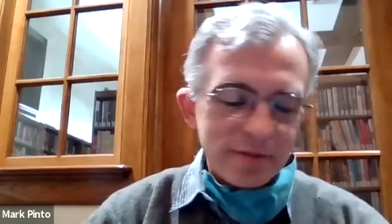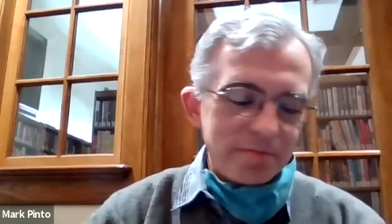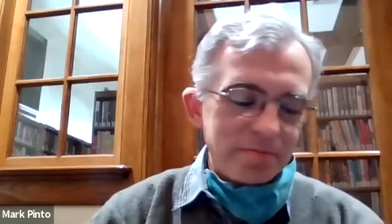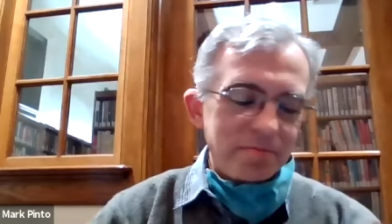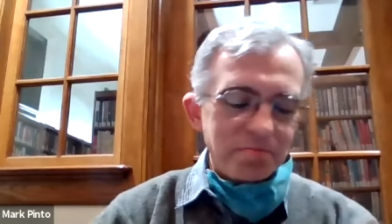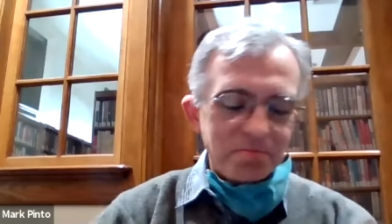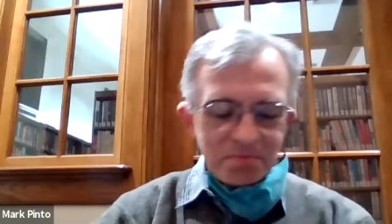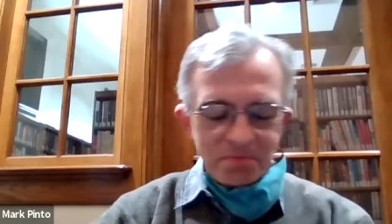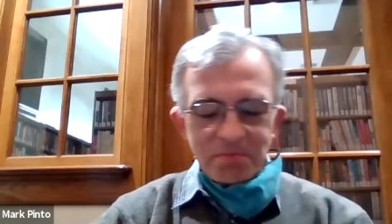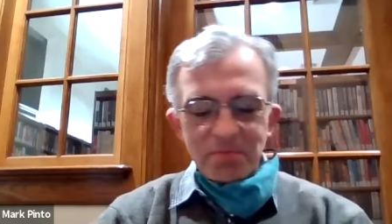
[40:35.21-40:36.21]
some useful
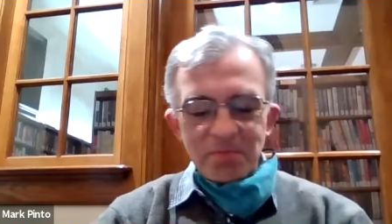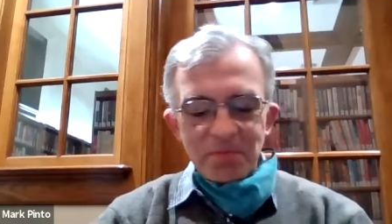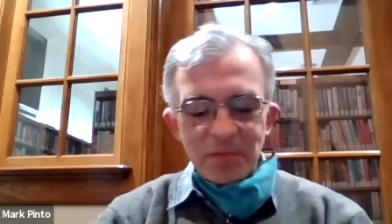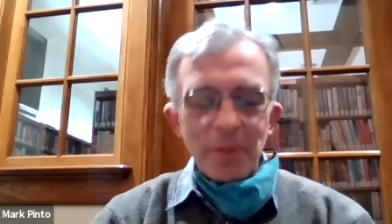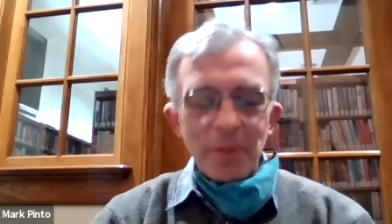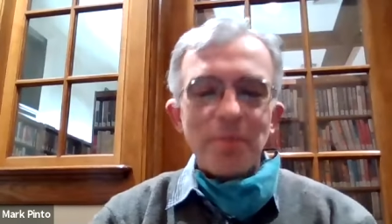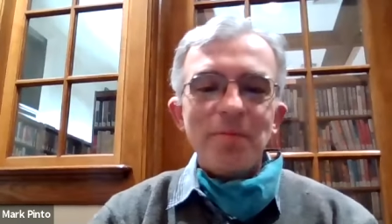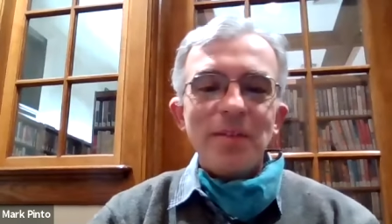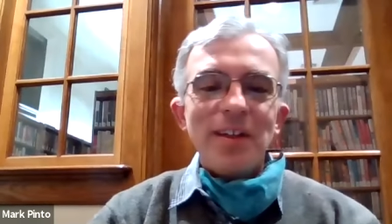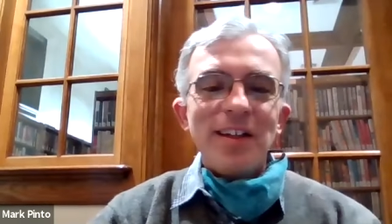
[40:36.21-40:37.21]
information. Yep.
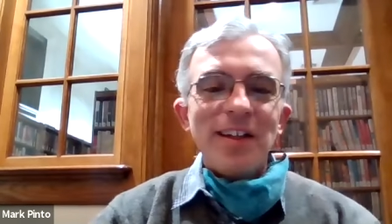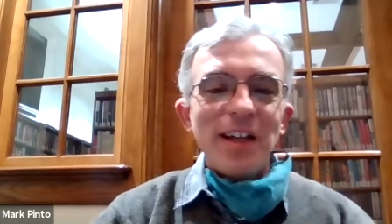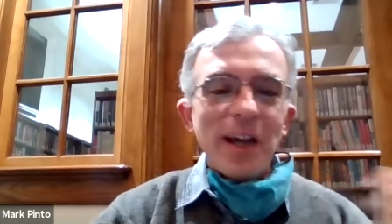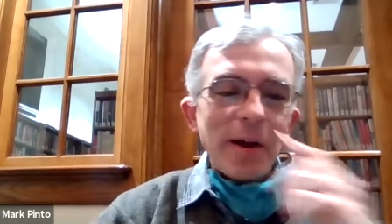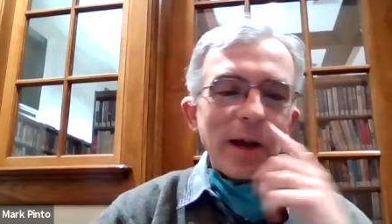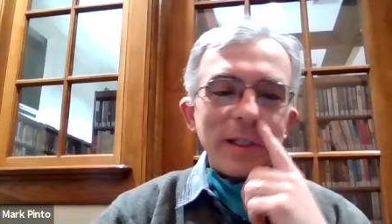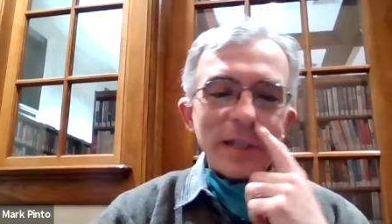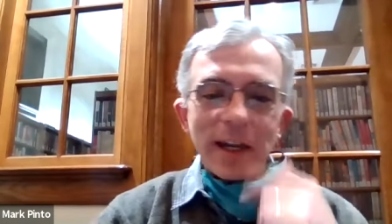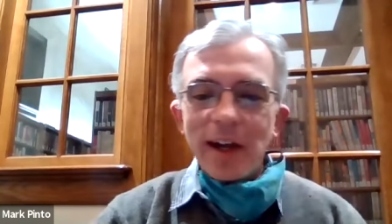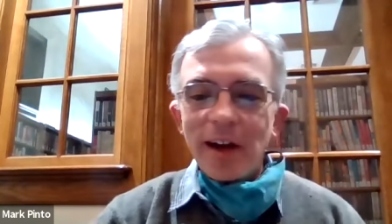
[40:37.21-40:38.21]
Okay. All
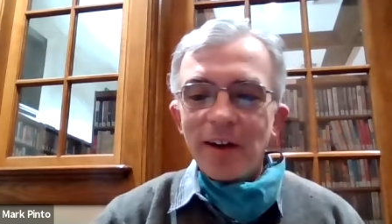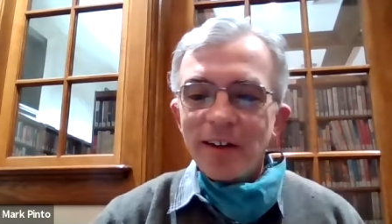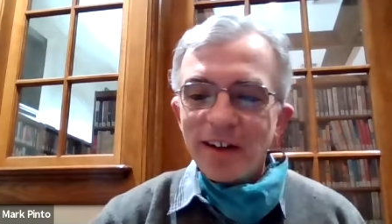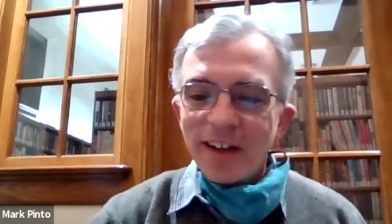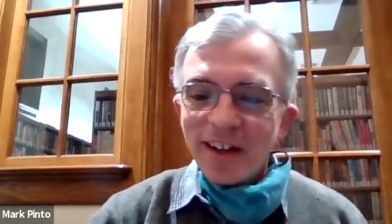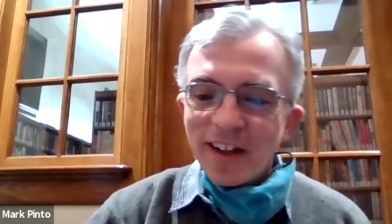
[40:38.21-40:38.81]
right. Take care.